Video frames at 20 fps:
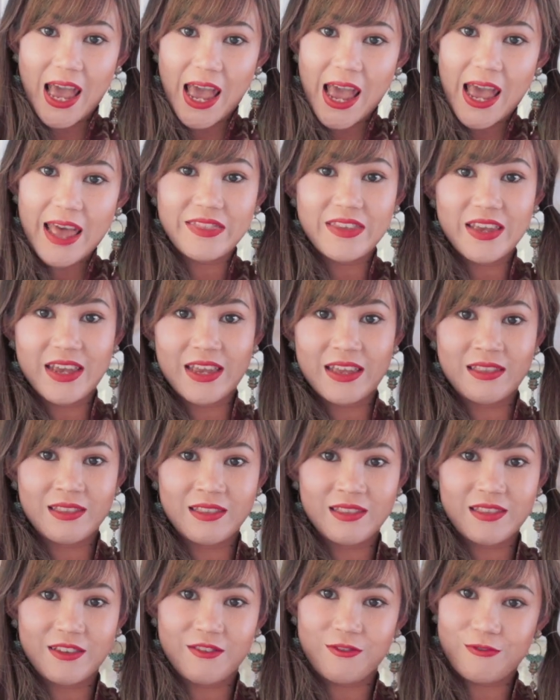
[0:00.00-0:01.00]
And
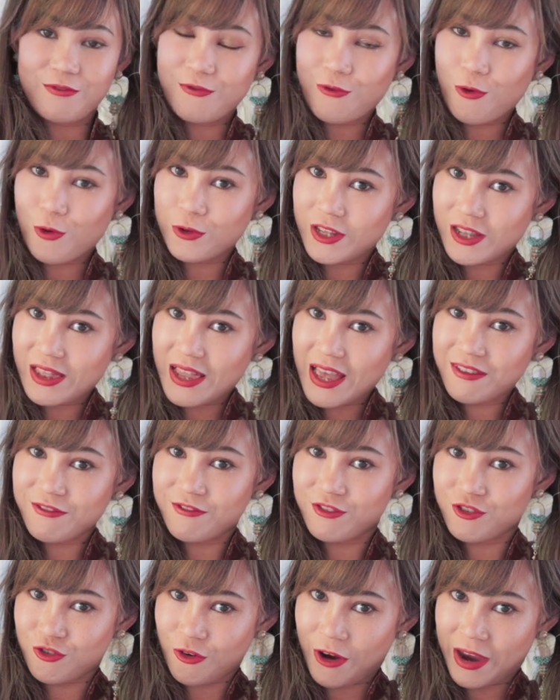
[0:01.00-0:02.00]
then for the left
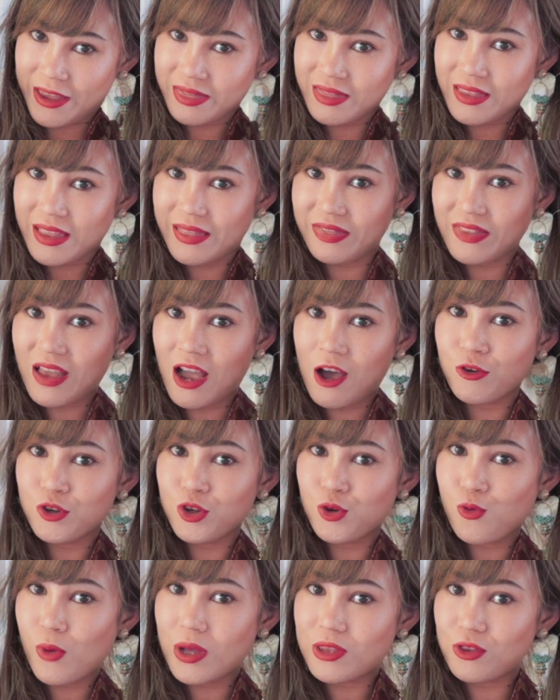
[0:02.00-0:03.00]
strand, now
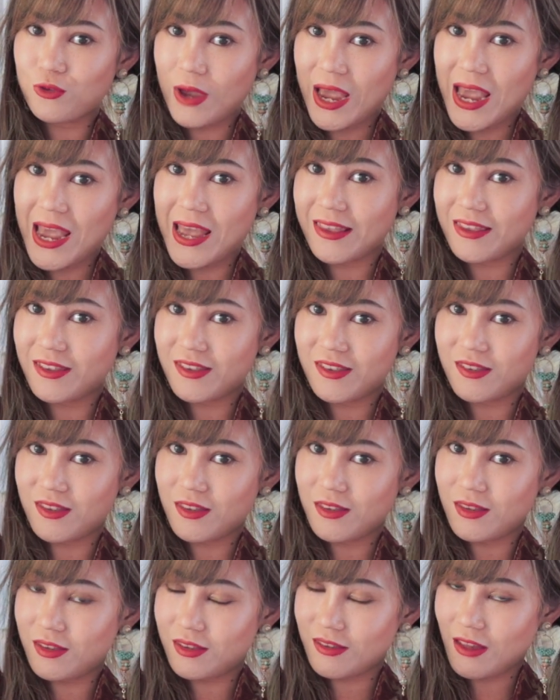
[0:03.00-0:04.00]
you want to add
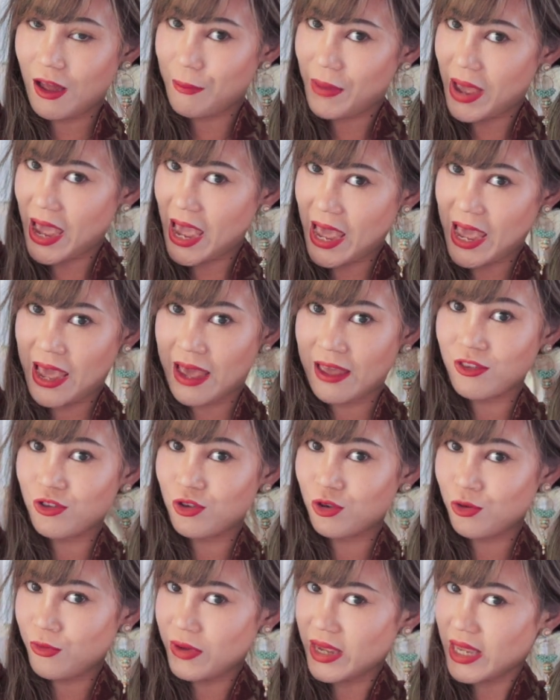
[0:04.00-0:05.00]
some hair
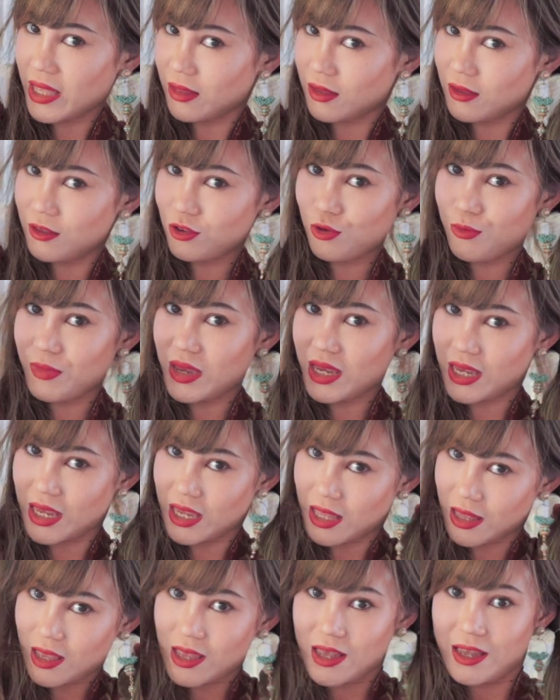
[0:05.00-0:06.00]
to it to make
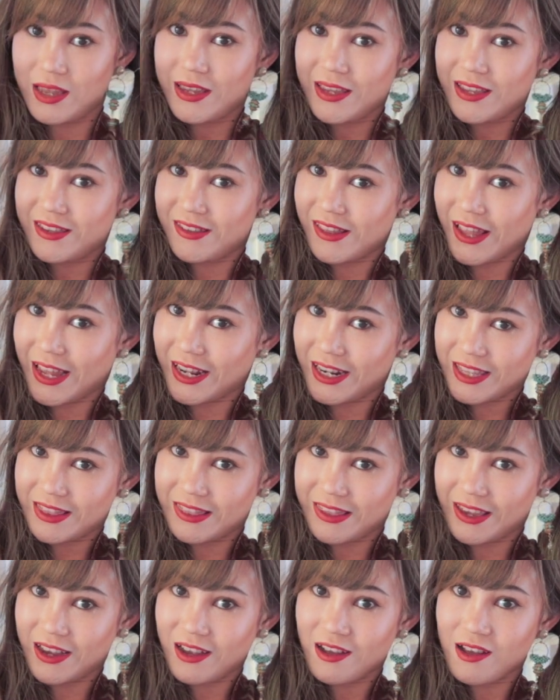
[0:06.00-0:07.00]
it slightly
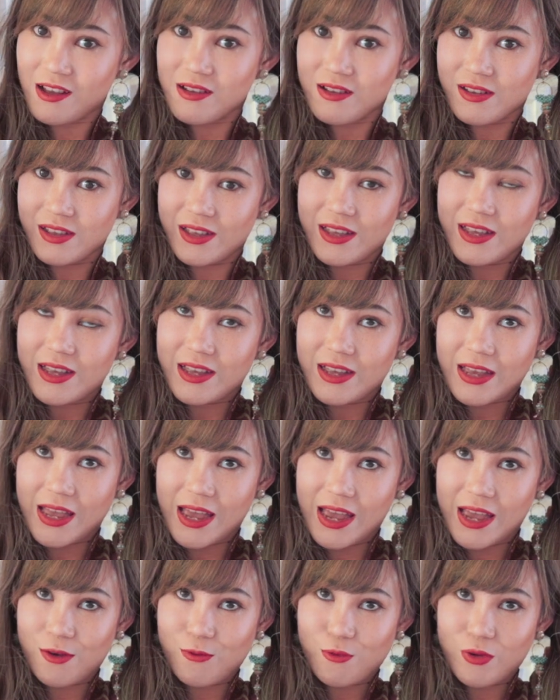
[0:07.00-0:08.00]
thicker.
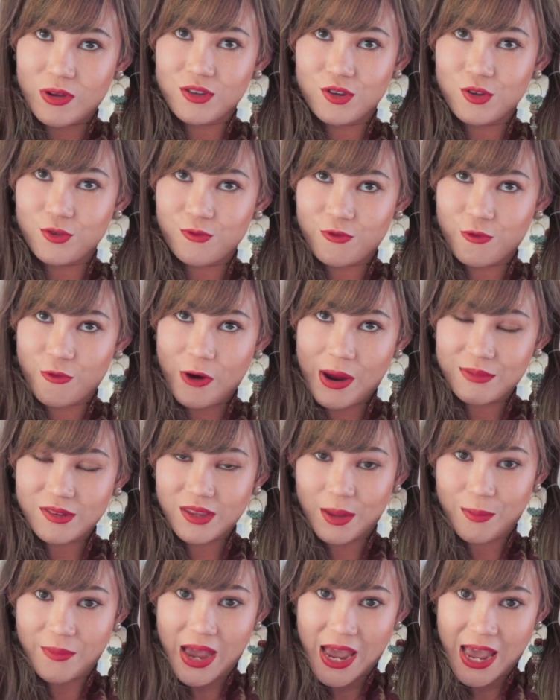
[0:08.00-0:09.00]
And once you've grabbed
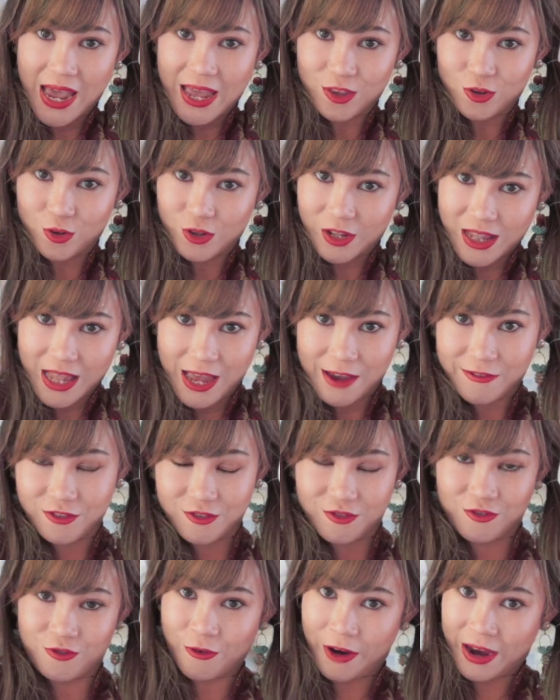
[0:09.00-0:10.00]
some hair to the left
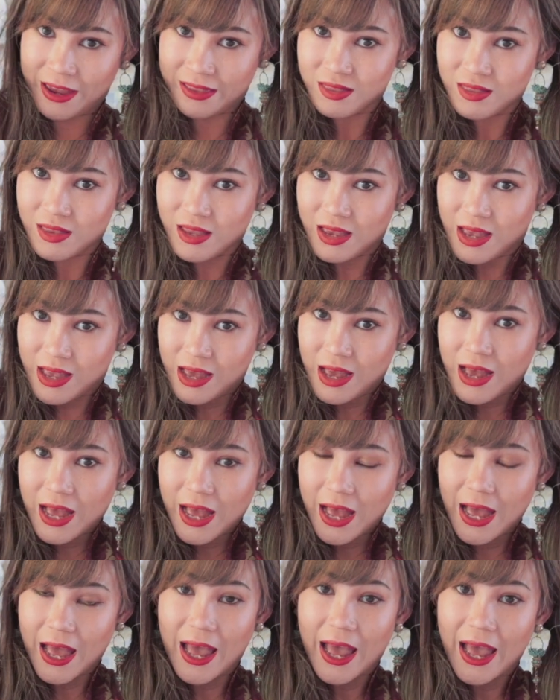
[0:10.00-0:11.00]
strand,
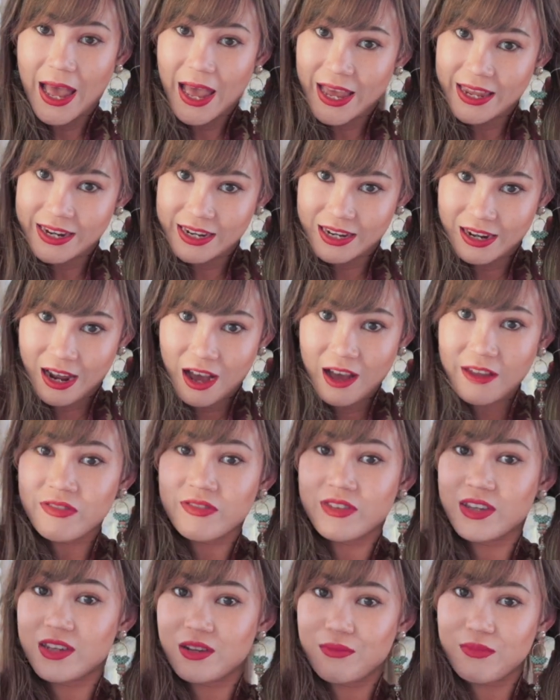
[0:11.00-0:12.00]
add it
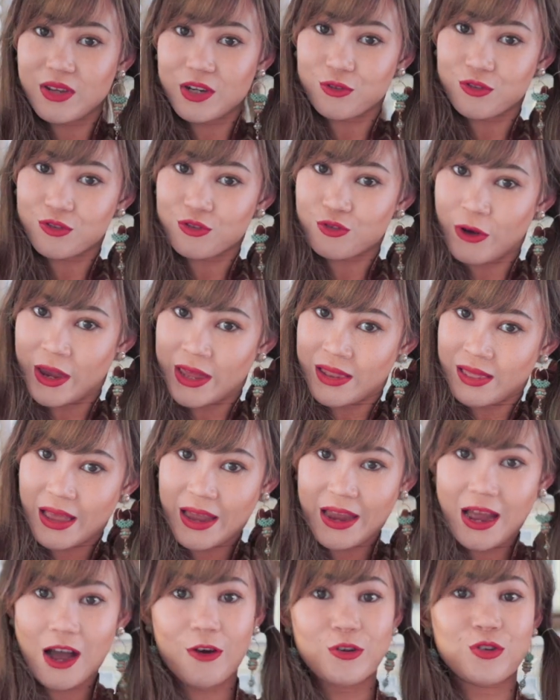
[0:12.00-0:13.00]
under the middle strand
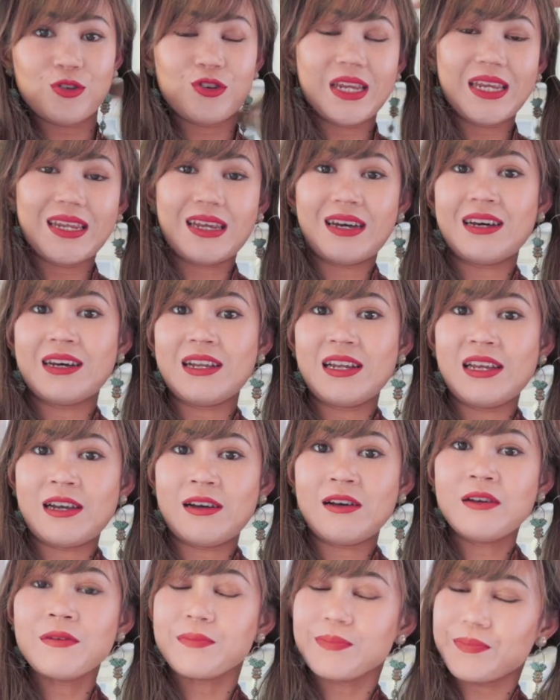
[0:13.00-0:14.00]
like how you did
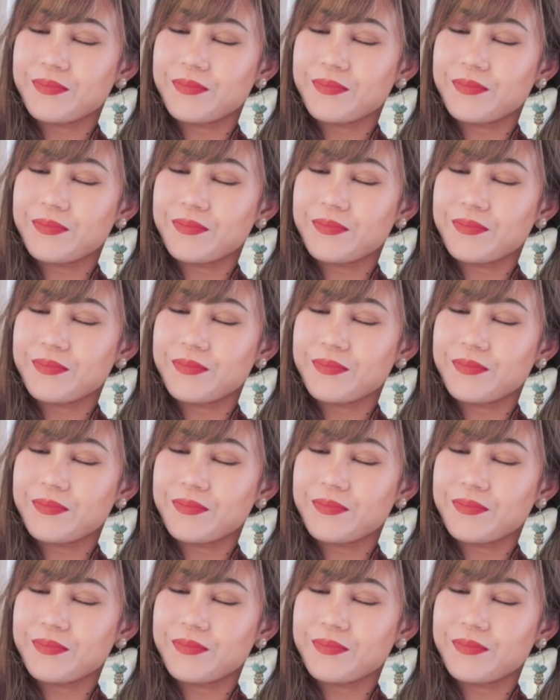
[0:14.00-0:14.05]
earlier.